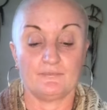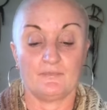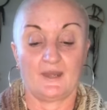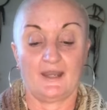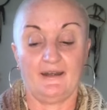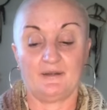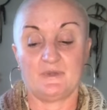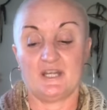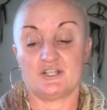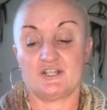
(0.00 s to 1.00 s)
Connect with
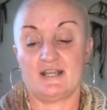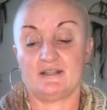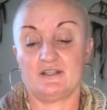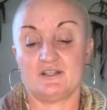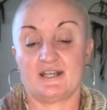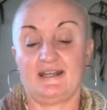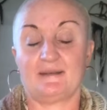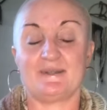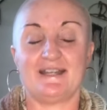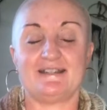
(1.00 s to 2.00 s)
that challenge, connect
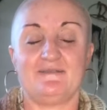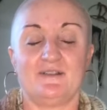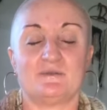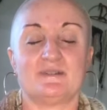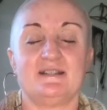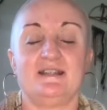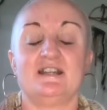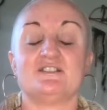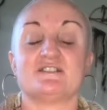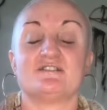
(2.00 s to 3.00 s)
with that difficulty, and
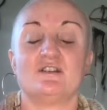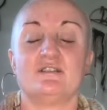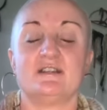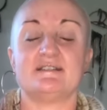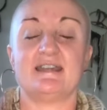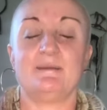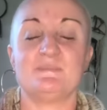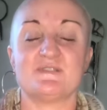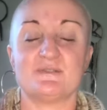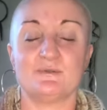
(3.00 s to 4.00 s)
just know that it's
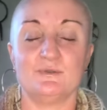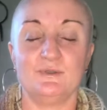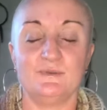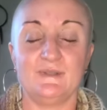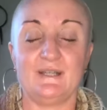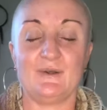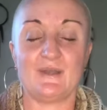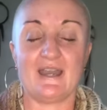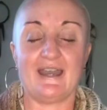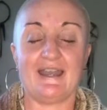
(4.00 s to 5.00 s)
absolutely
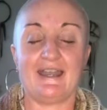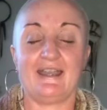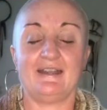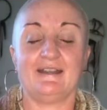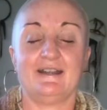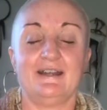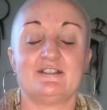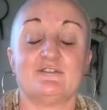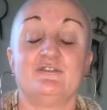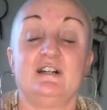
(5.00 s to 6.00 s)
okay
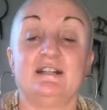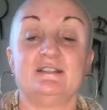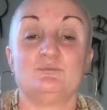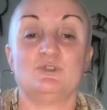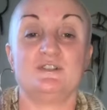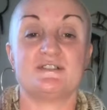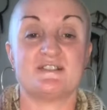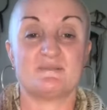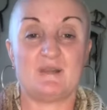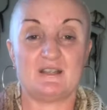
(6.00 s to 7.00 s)
to find the words, to
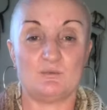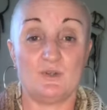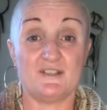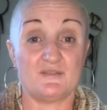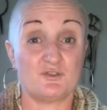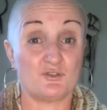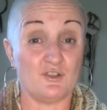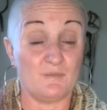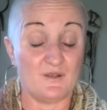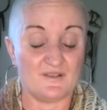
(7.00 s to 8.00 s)
speak the words of
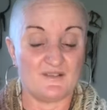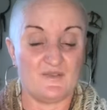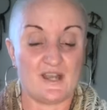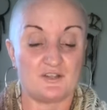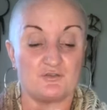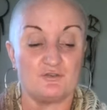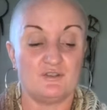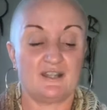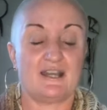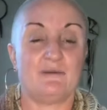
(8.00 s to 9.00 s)
truth, because if they are truth,
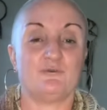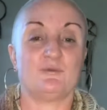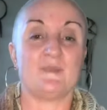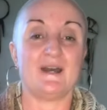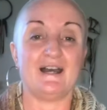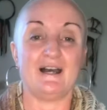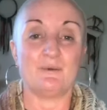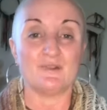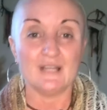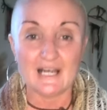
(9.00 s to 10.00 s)
they come from the heart
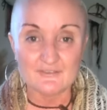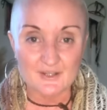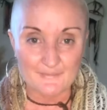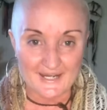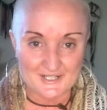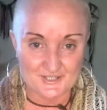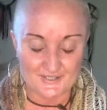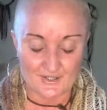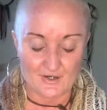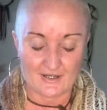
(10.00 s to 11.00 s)
with love, compassion
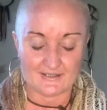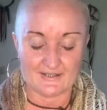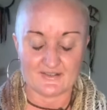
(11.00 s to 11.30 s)
and kindness.